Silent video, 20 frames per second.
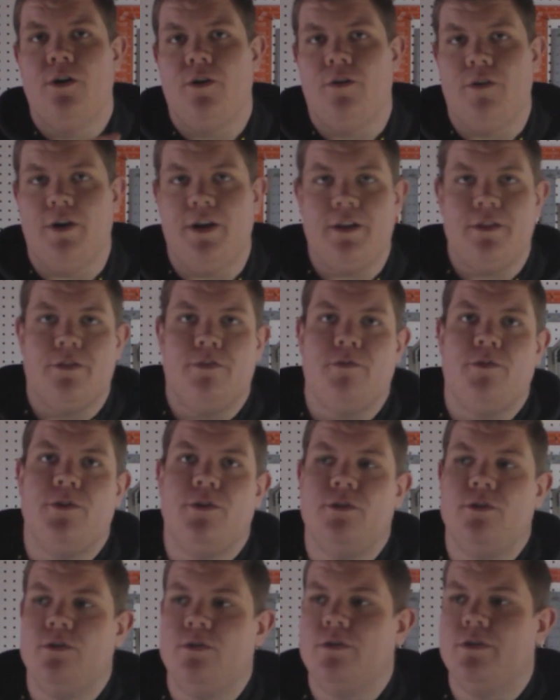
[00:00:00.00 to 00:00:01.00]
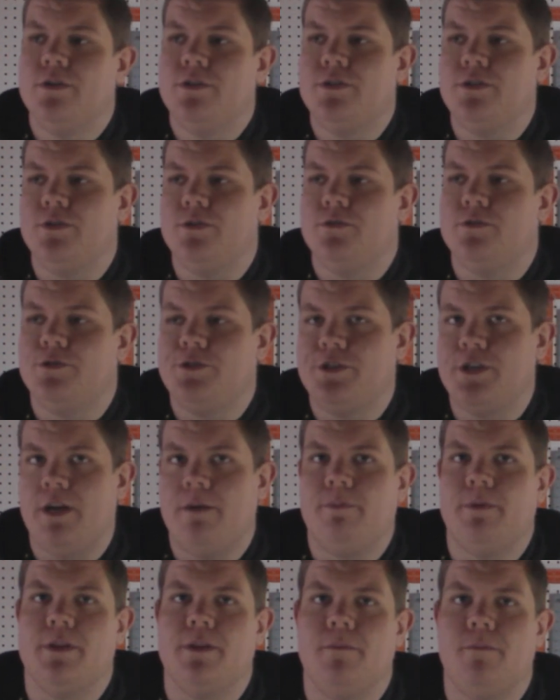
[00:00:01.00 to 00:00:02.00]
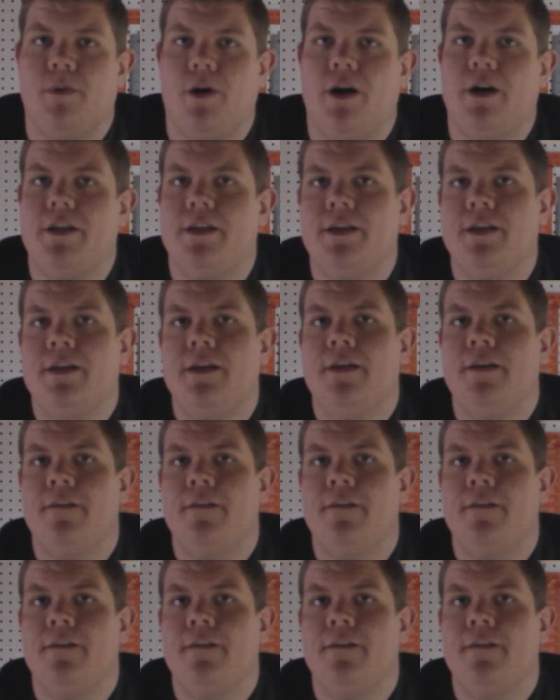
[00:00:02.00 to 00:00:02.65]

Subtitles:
right through to shaping the body.